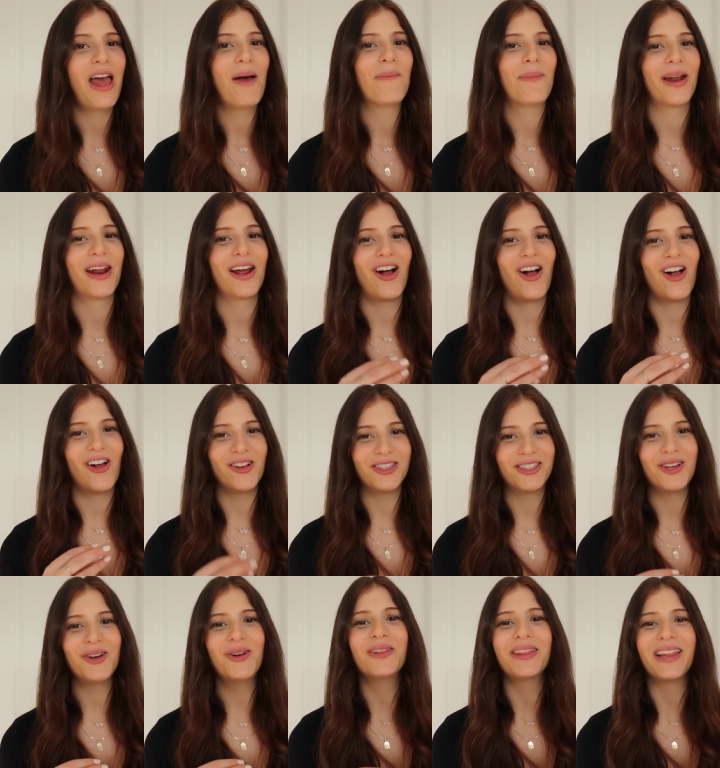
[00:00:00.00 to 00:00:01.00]
But I
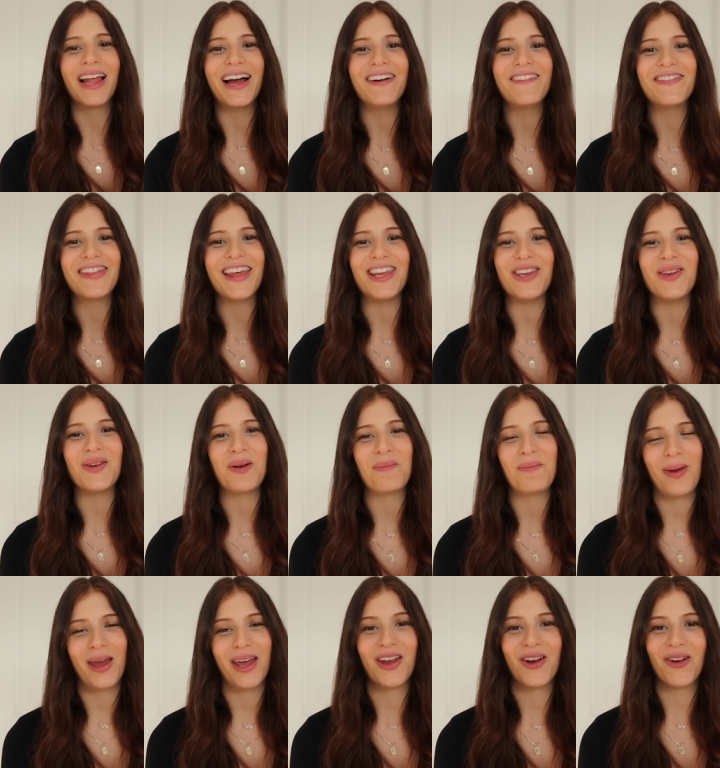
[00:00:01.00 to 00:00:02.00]
also love that you can
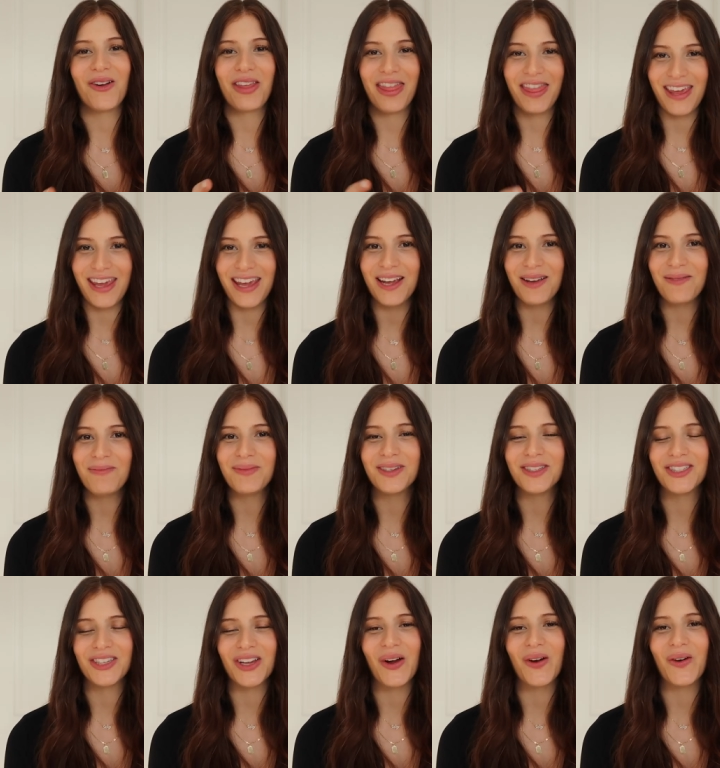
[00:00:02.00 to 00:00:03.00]
pick your theme.
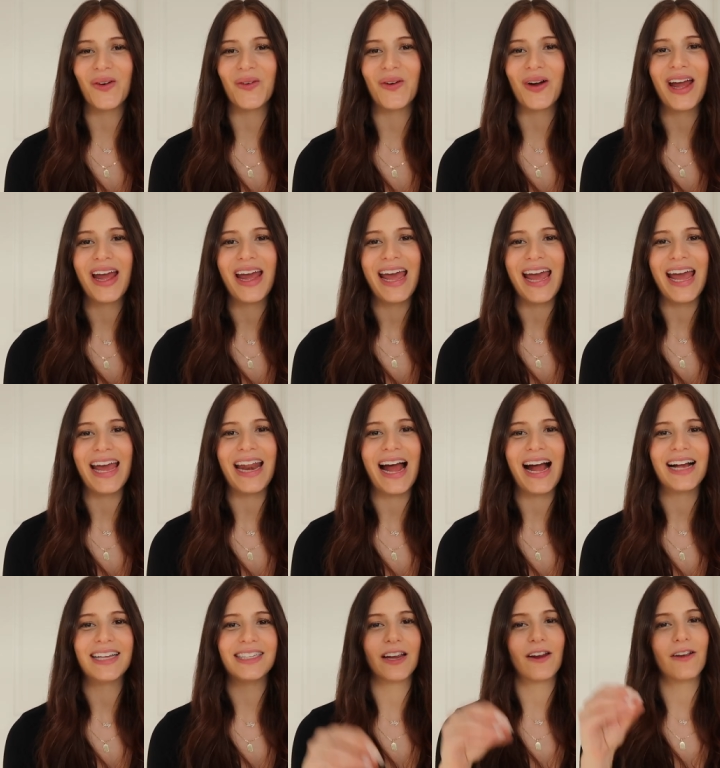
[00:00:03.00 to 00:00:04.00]
So it
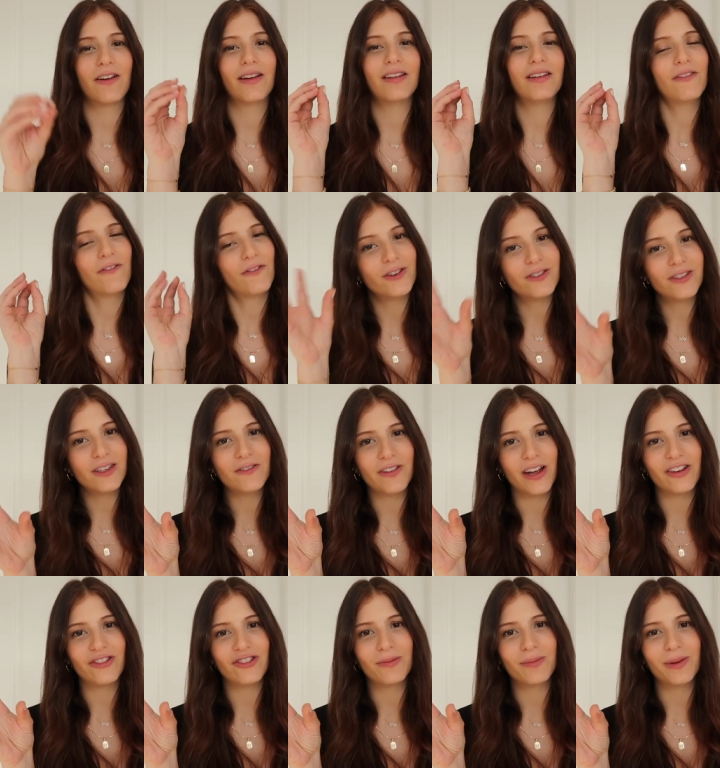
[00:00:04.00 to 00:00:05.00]
has like fruits and
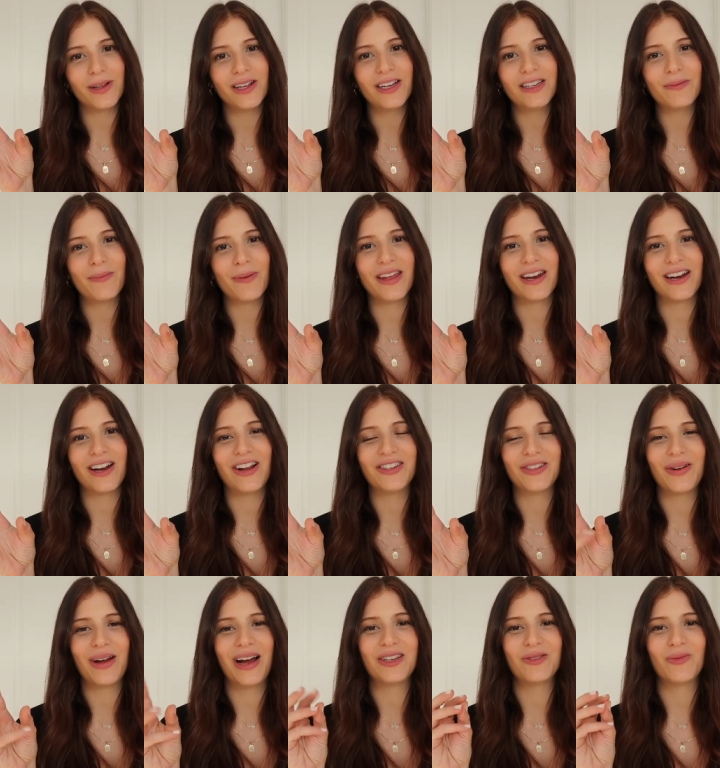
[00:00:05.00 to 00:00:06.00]
vegetables, but then it also
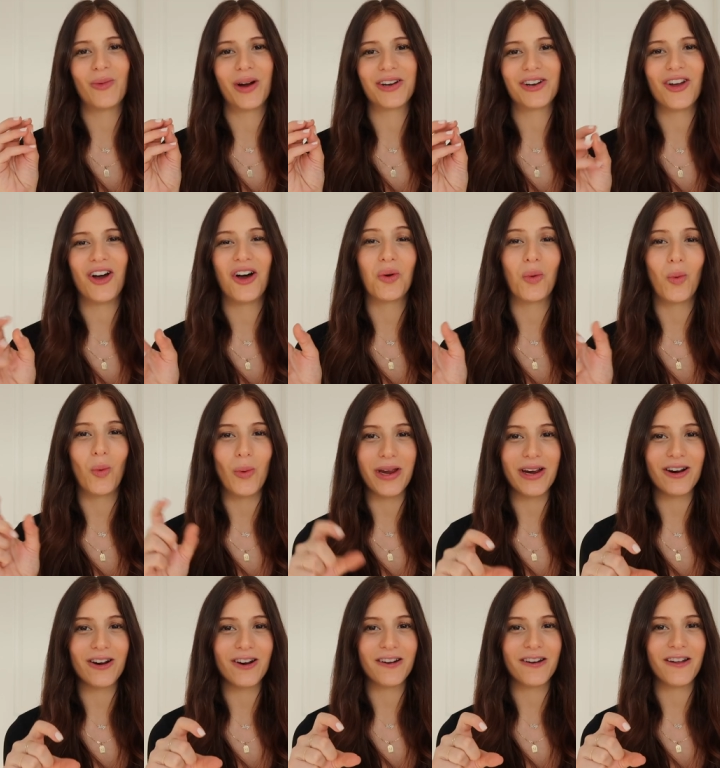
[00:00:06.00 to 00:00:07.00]
has one called
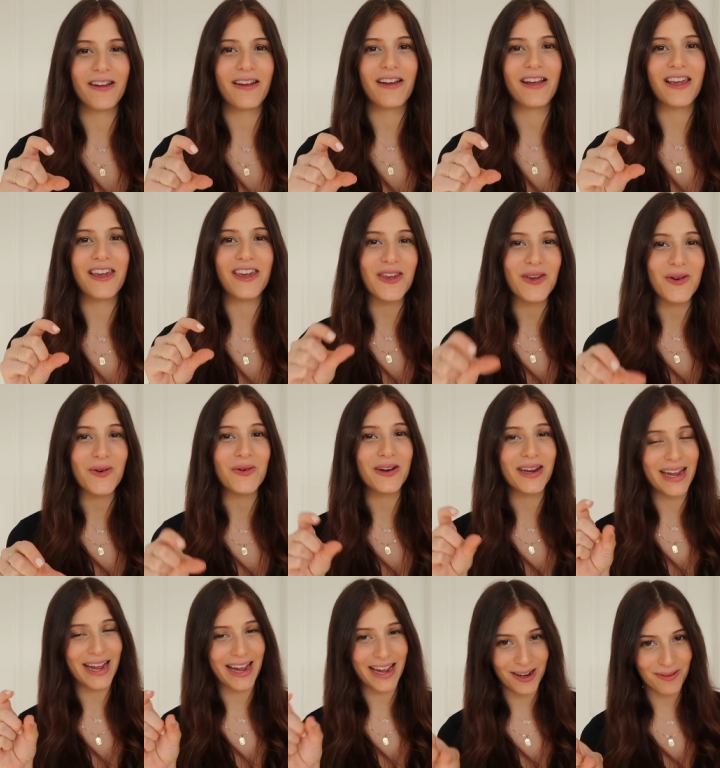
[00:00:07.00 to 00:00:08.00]
Weird Cute
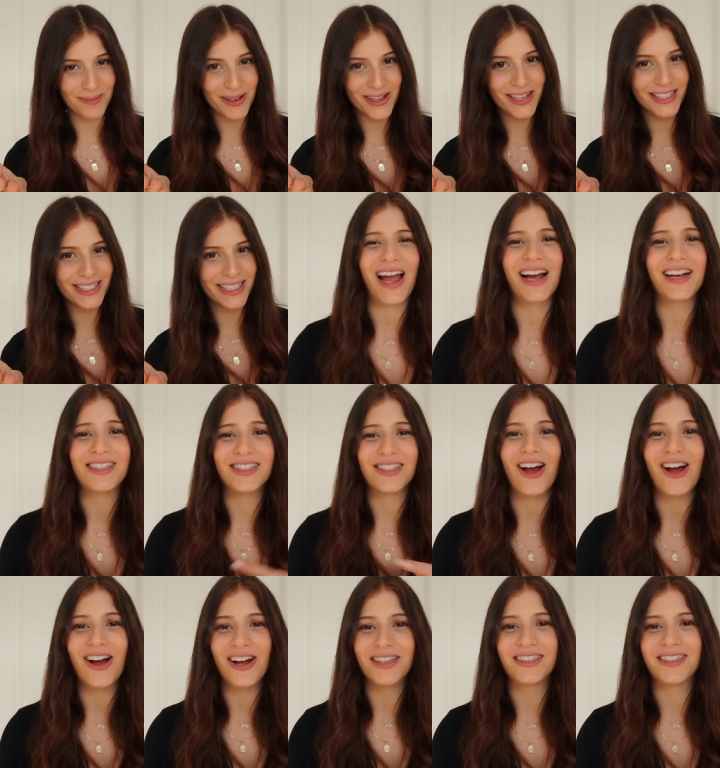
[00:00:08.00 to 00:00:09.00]
Animals. I saw
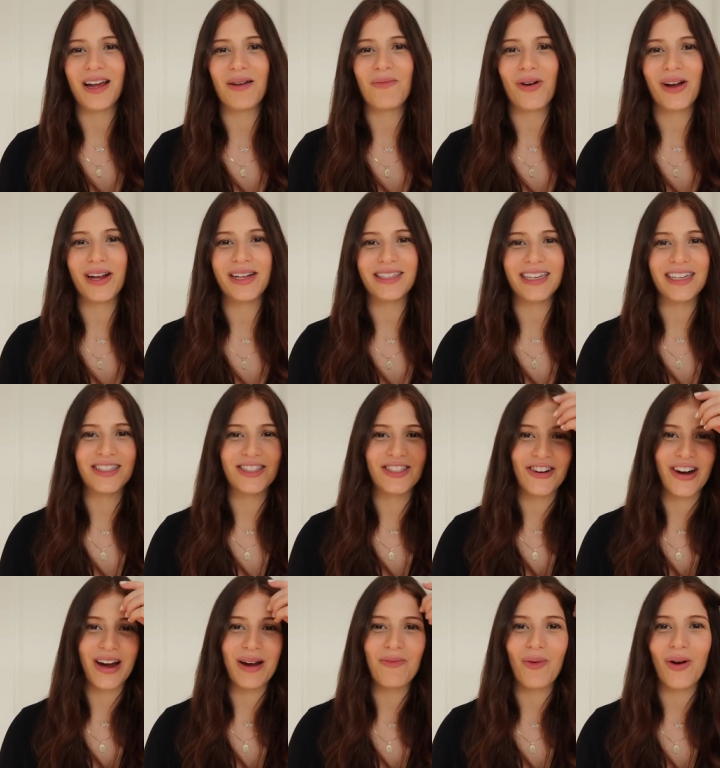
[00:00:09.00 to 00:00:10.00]
on someone's
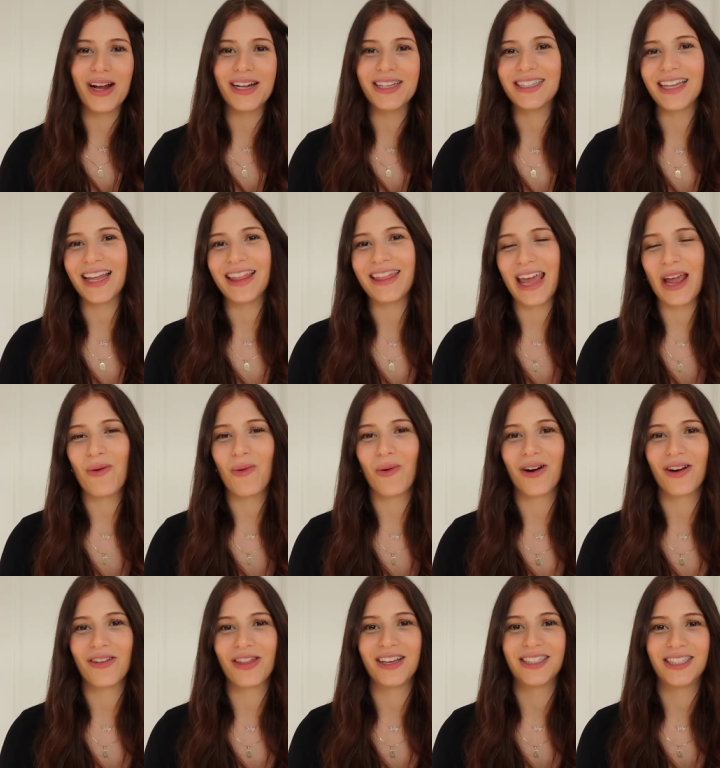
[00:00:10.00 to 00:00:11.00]
Instagram once that they
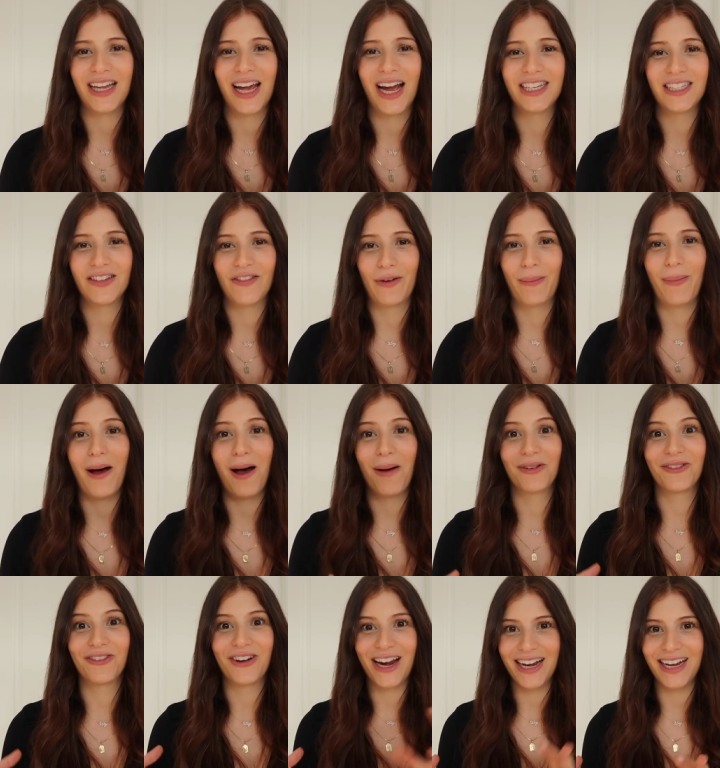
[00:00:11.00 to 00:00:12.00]
were the size of a
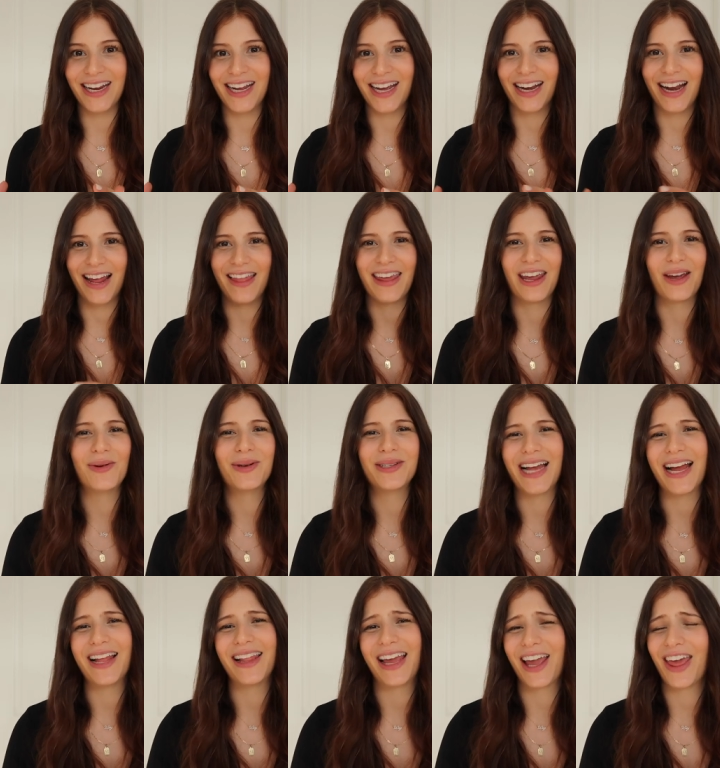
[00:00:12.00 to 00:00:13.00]
Pomeranian. I think it was
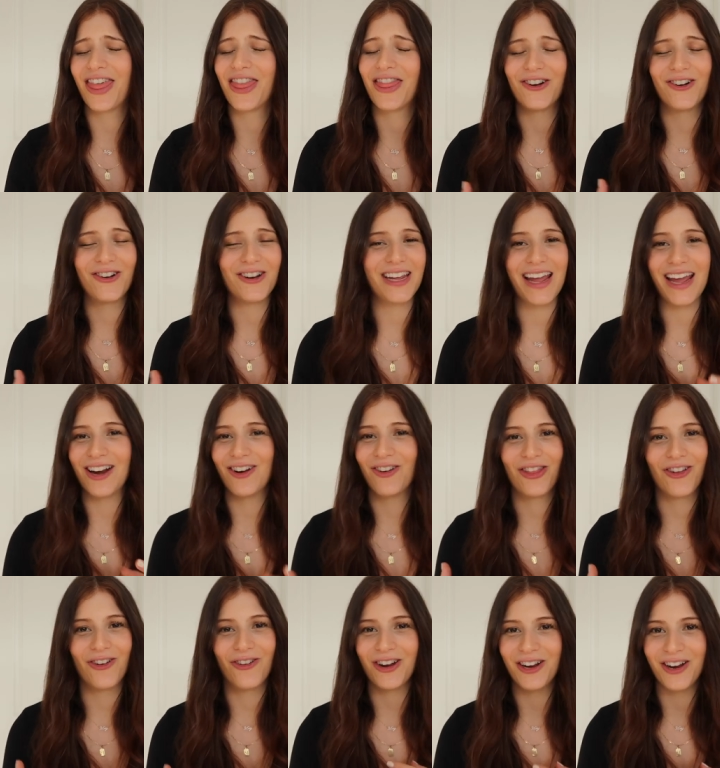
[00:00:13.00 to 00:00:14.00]
at like 38 or
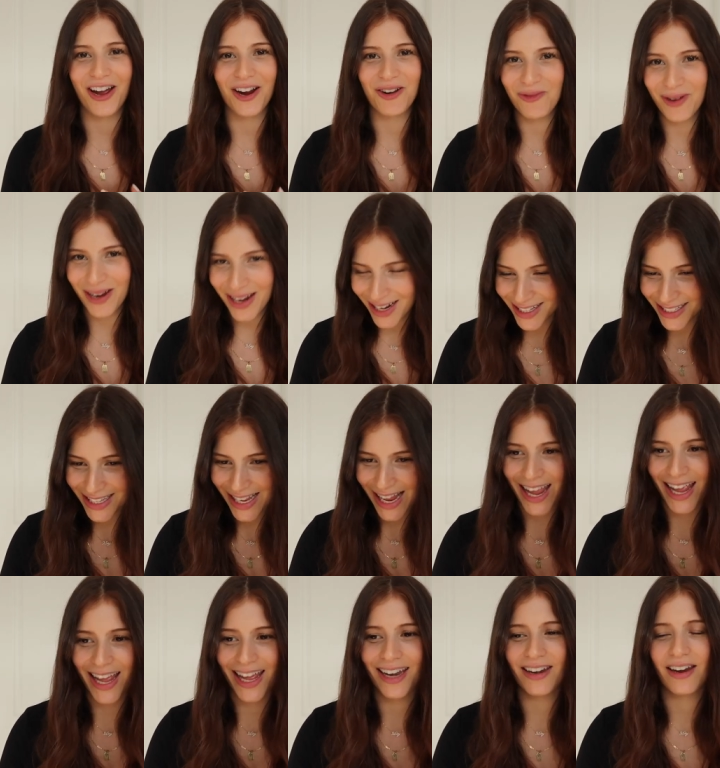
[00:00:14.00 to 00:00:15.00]
39 weeks.
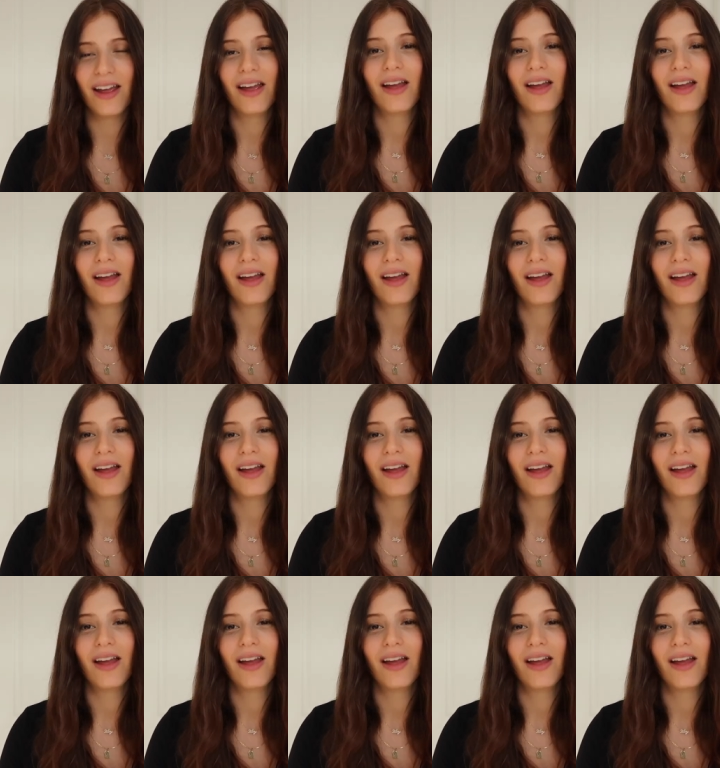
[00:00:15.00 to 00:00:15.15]
And